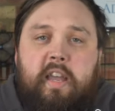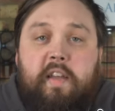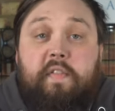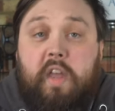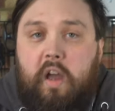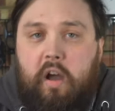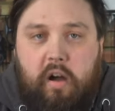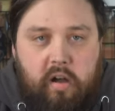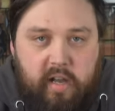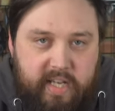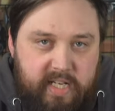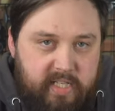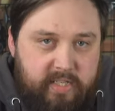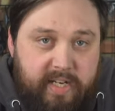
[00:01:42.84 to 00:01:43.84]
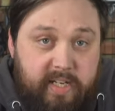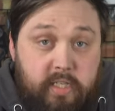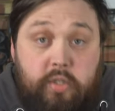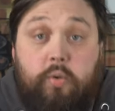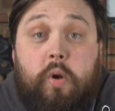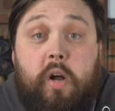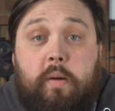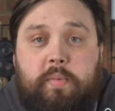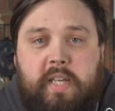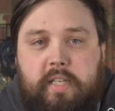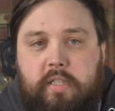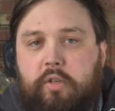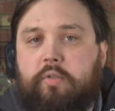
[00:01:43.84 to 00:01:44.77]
if there are any changes or updates,